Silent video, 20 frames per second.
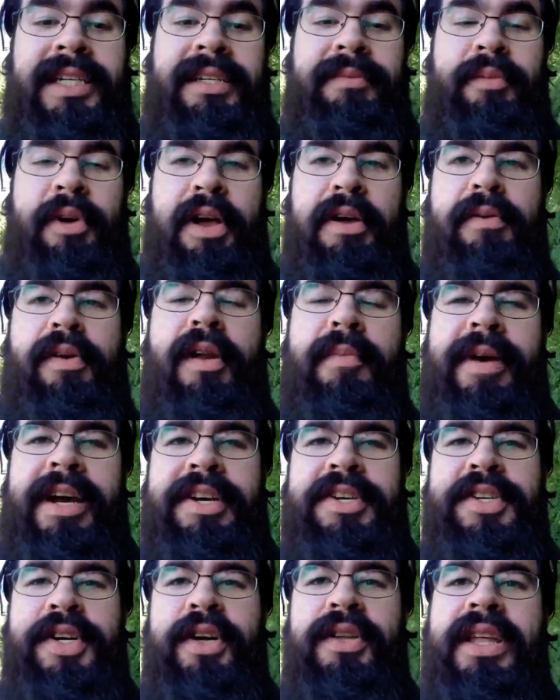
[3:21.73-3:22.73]
But you want to make
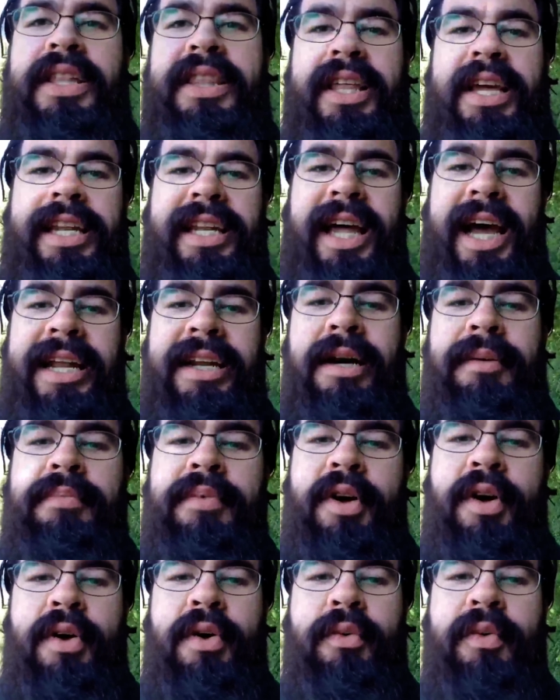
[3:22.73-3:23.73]
sure that they line up
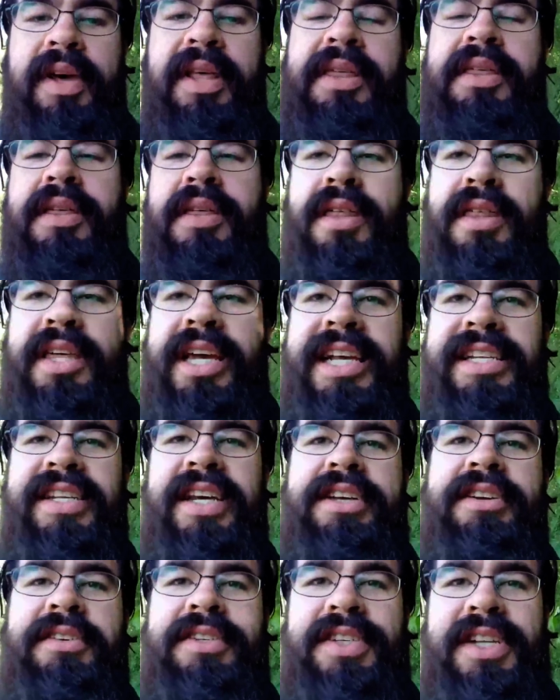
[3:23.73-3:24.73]
with the things that
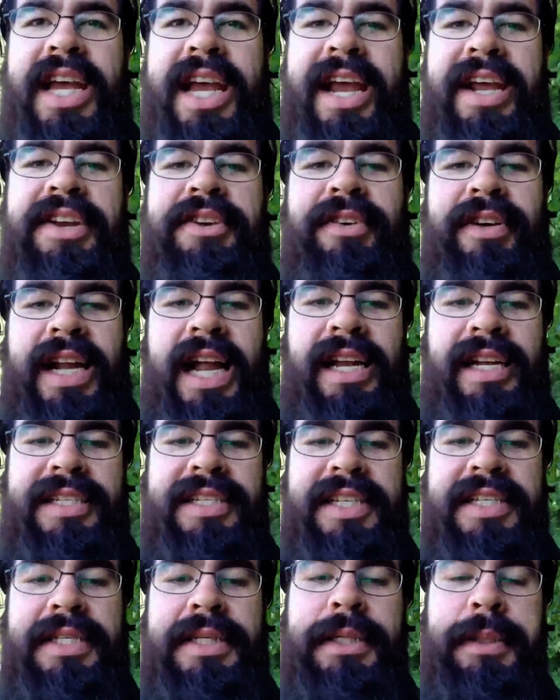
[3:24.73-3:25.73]
you're saying in your
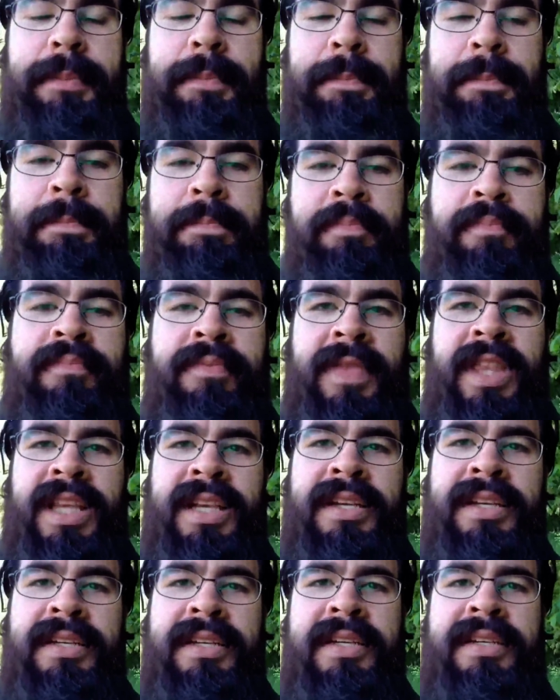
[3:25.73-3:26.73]
analysis,
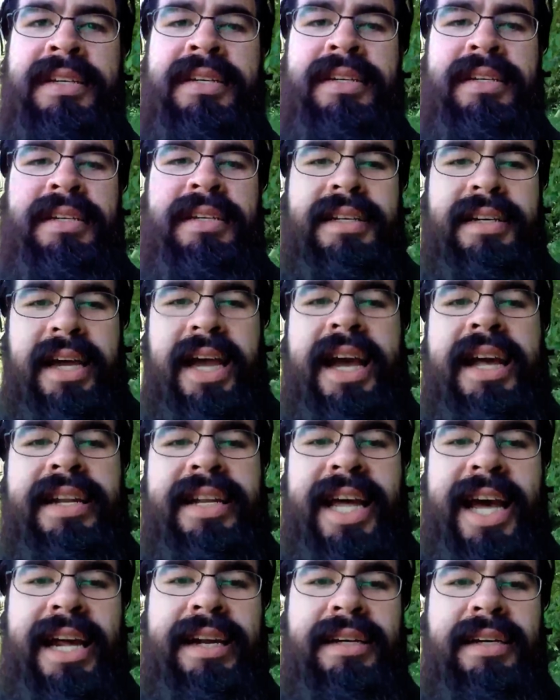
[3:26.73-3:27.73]
and
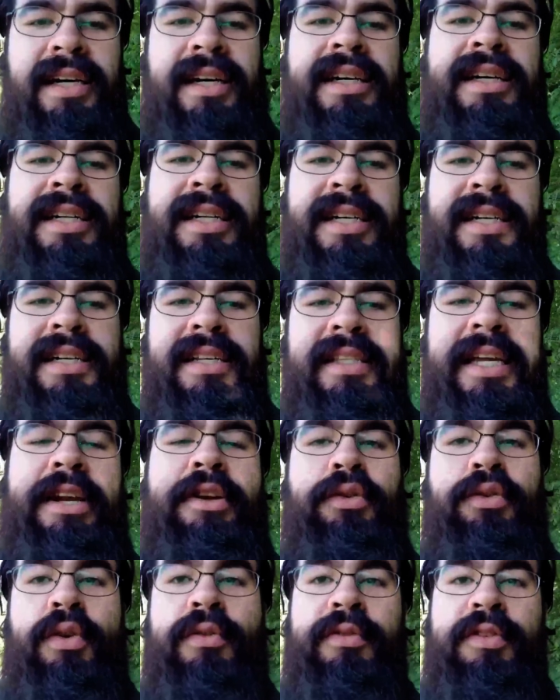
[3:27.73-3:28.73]
that they
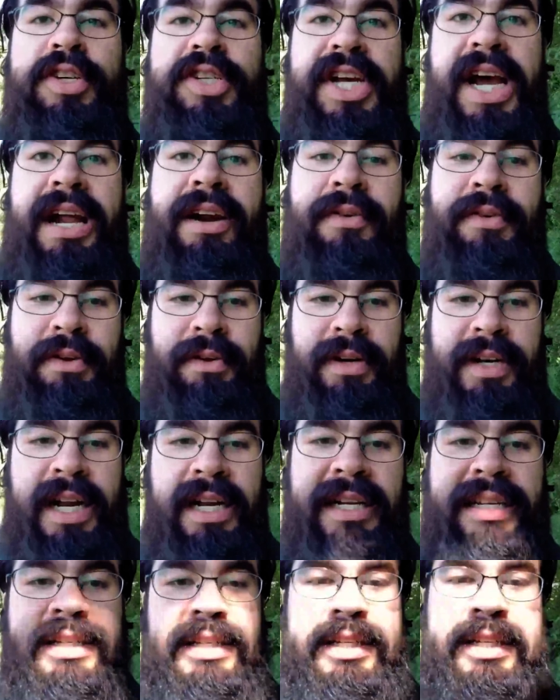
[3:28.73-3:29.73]
don't overshadow your
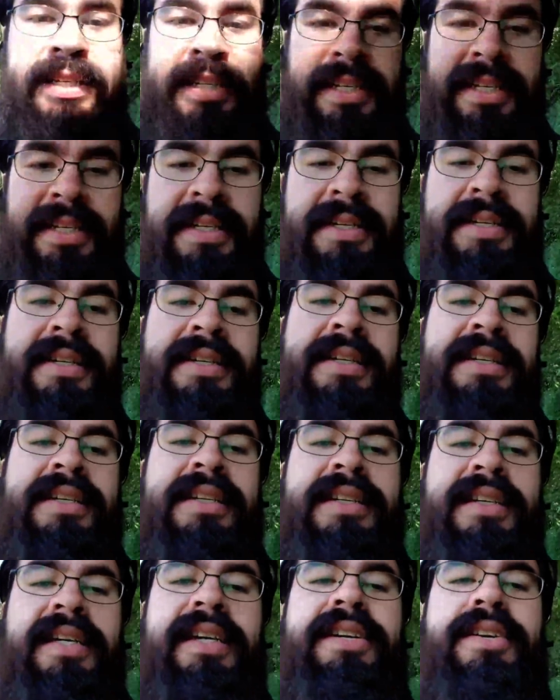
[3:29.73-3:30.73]
analysis.
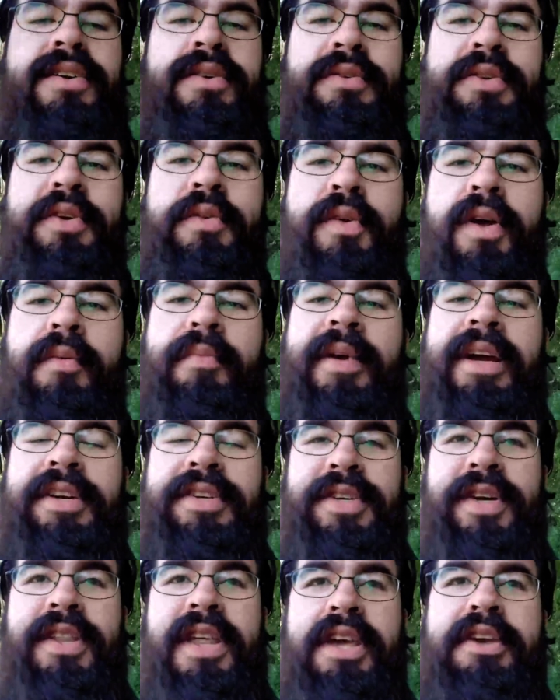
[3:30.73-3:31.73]
You want to make
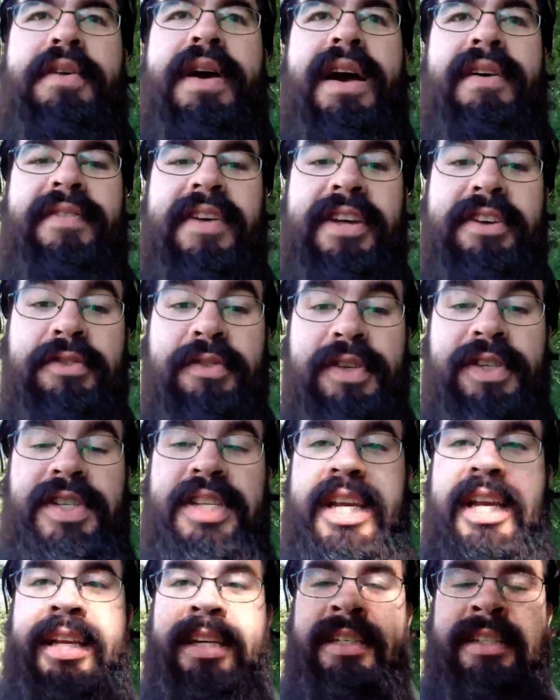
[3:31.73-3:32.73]
sure that you have
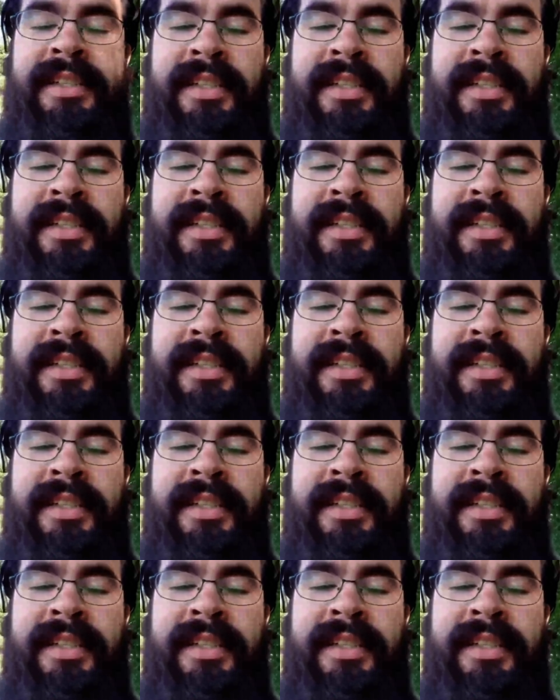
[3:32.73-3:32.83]
interesting